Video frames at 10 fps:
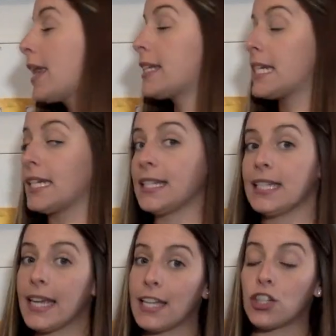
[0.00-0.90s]

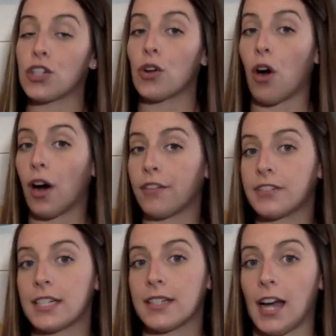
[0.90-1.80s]
TCH is
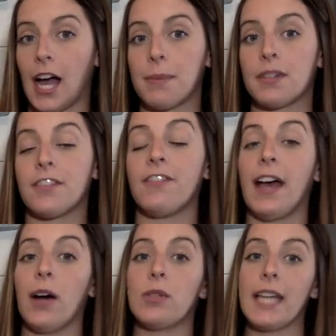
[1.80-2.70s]
oftentimes
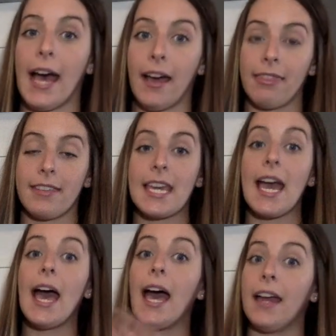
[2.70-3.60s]
found at the
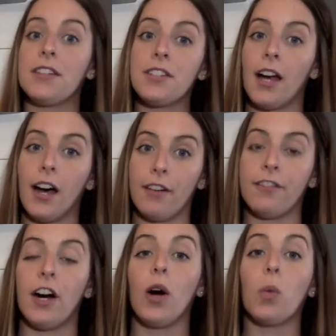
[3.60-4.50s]
end
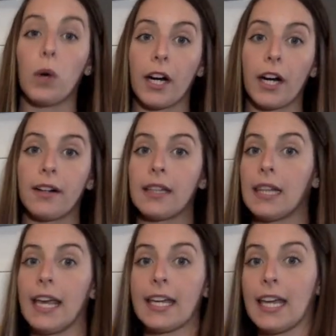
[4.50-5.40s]
of a word,
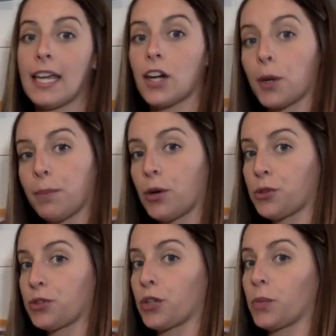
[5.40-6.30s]
like in our
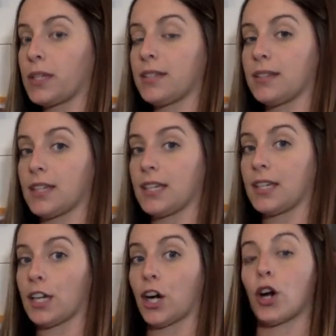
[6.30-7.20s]
poster we see
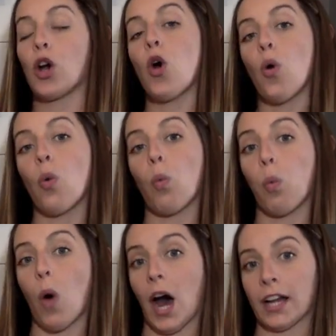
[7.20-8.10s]
here,
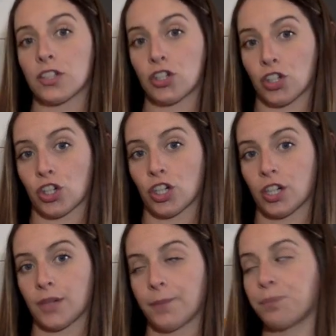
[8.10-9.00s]

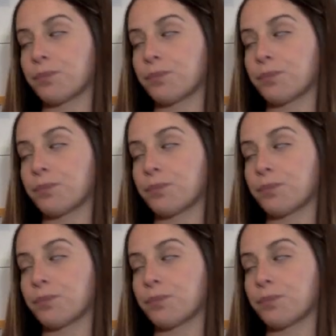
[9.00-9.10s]
watch.